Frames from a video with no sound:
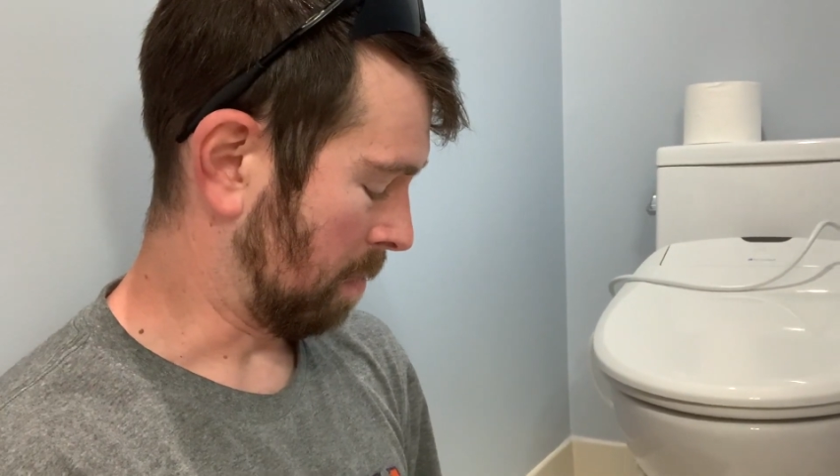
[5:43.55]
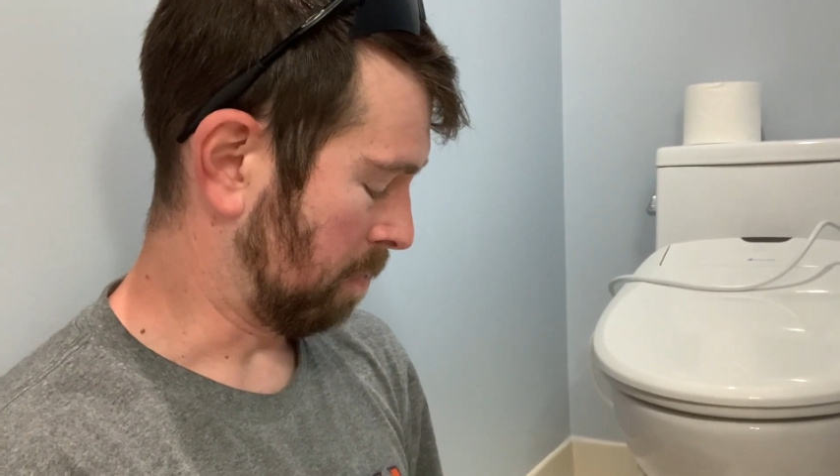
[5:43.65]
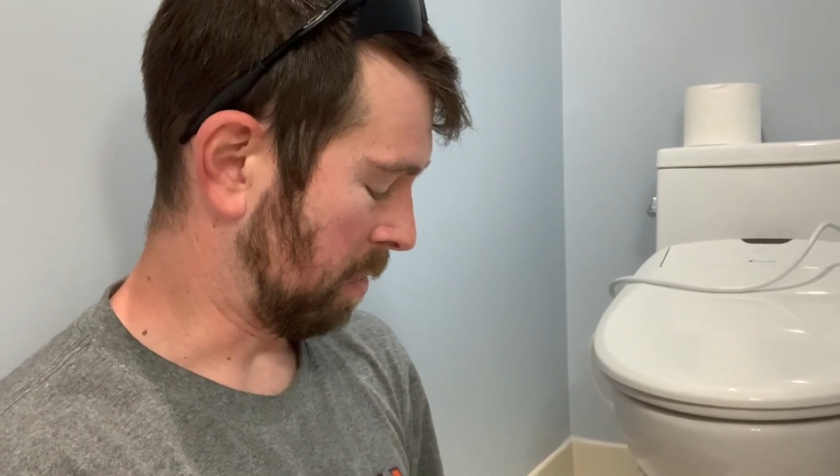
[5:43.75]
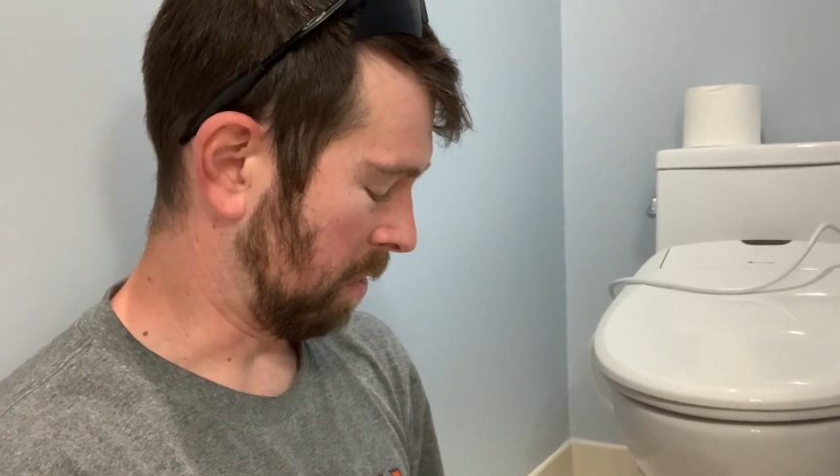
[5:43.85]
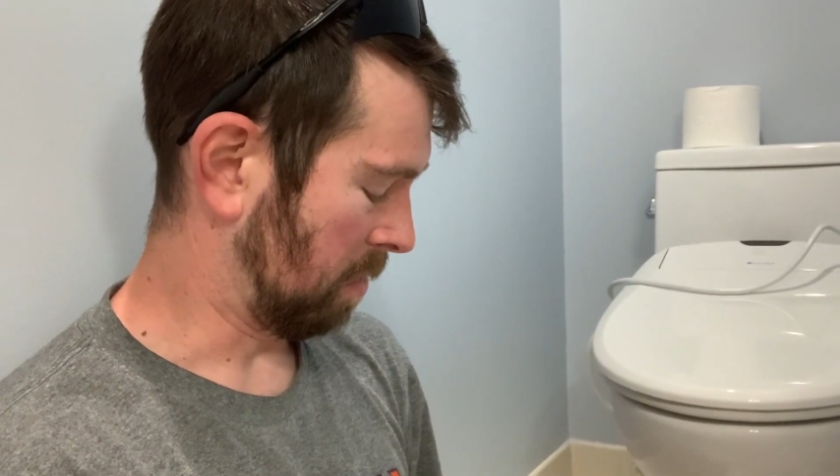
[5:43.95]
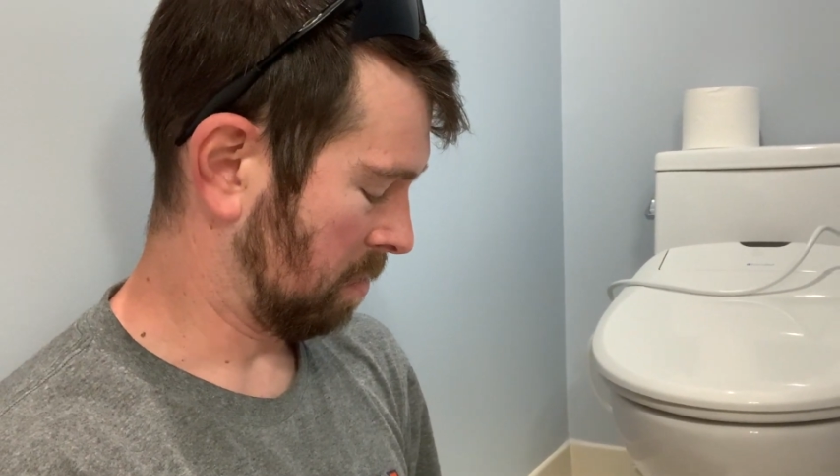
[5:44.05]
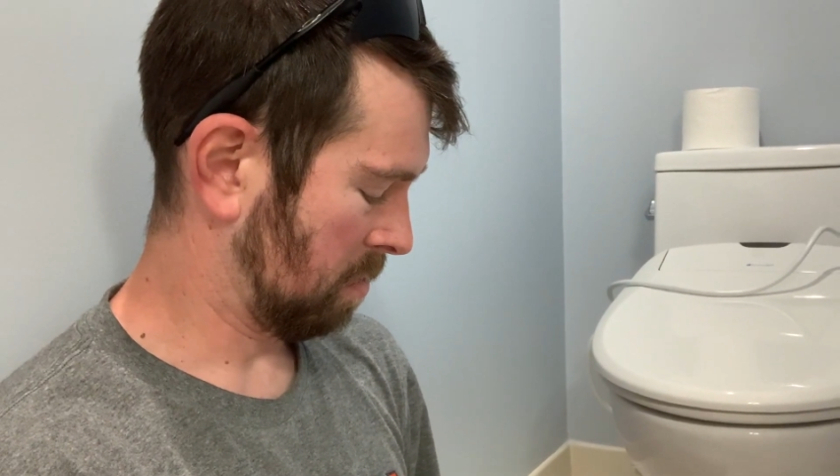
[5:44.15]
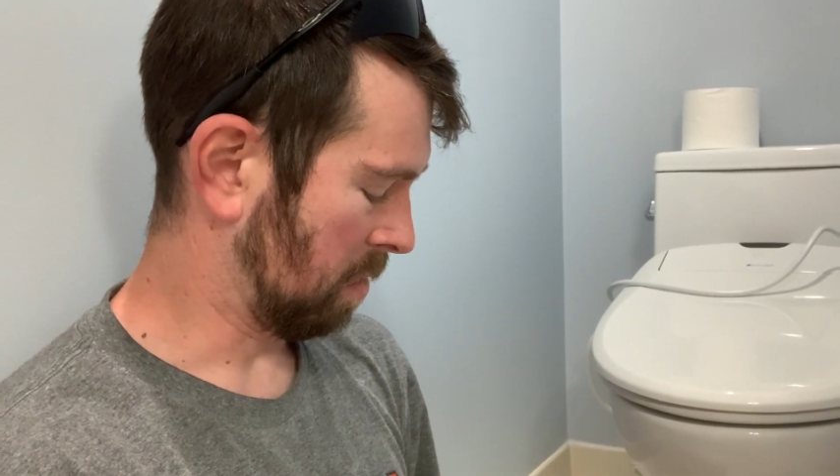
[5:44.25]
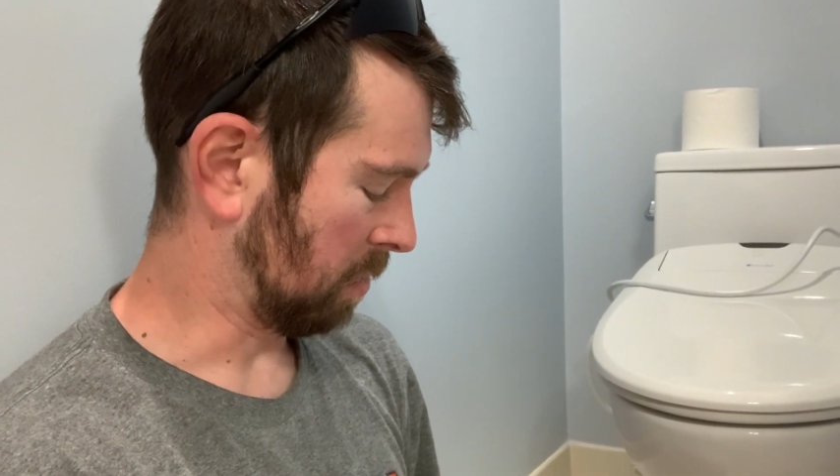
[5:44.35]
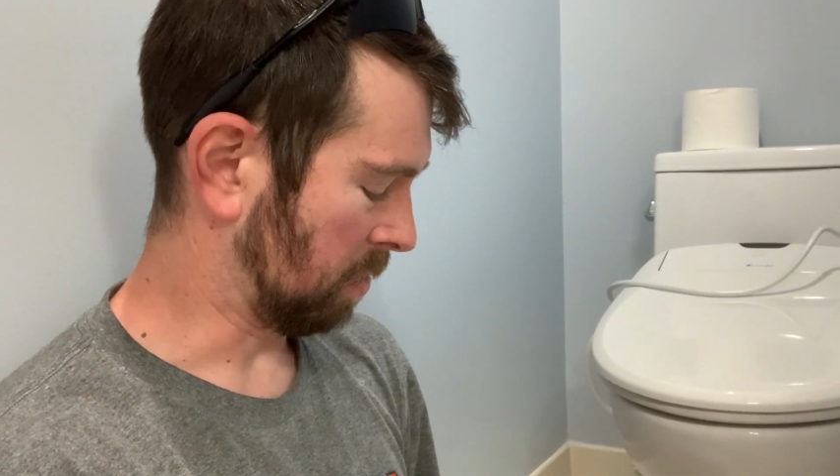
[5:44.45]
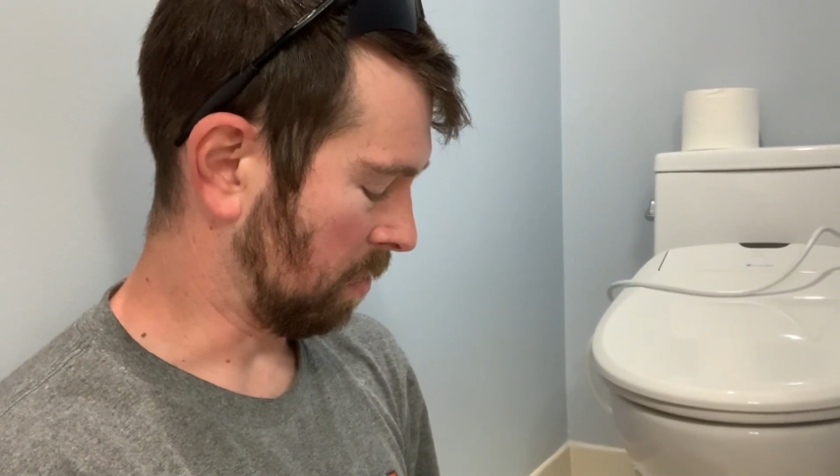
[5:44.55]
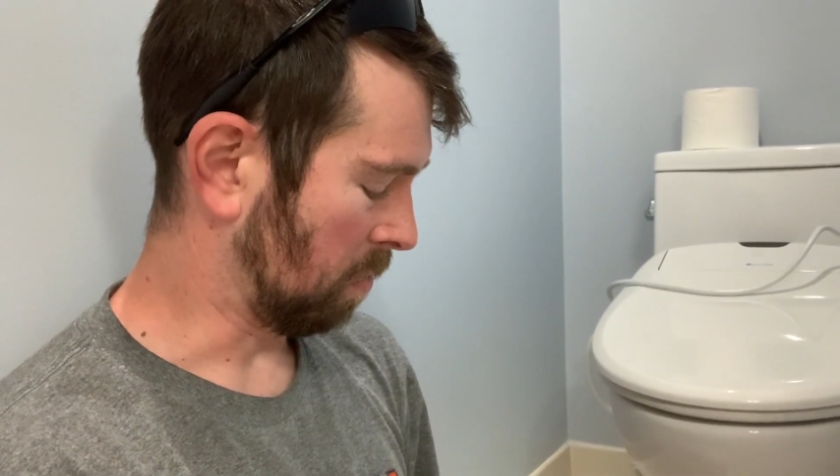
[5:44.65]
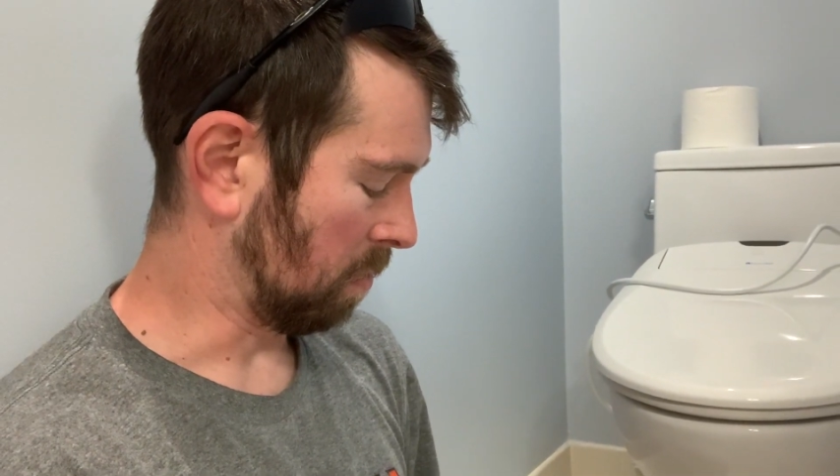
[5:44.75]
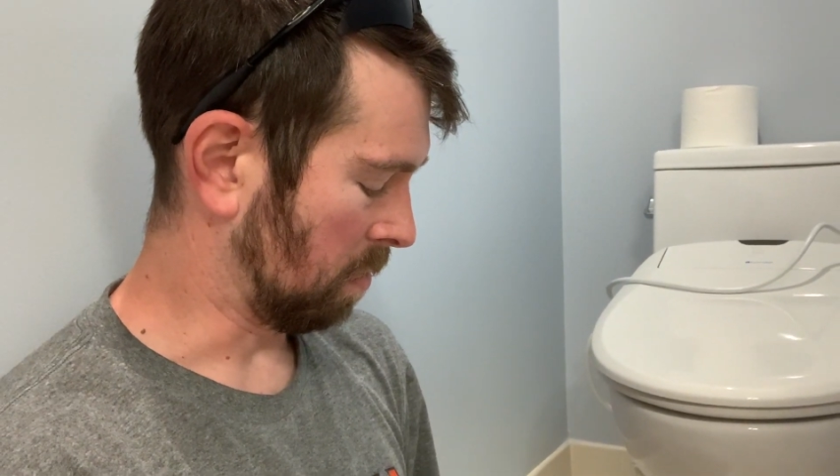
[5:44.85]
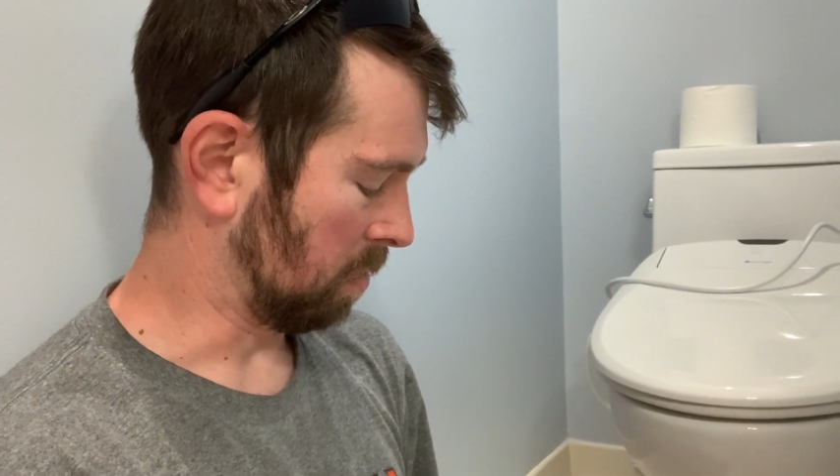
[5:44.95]
but it's the
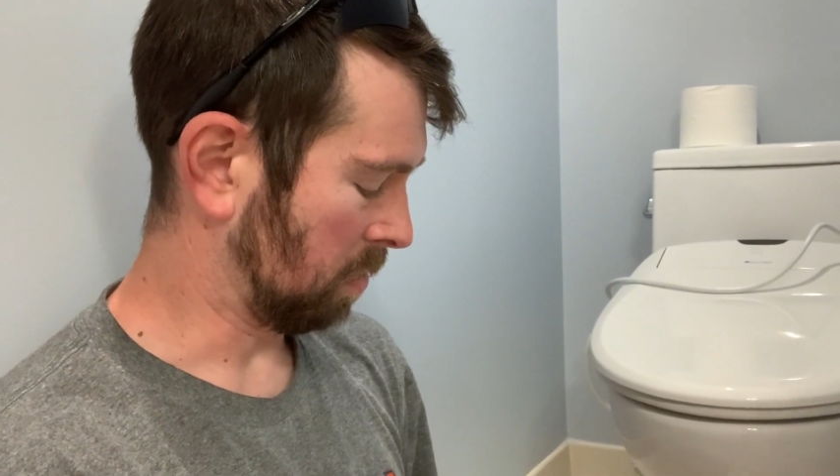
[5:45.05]
whole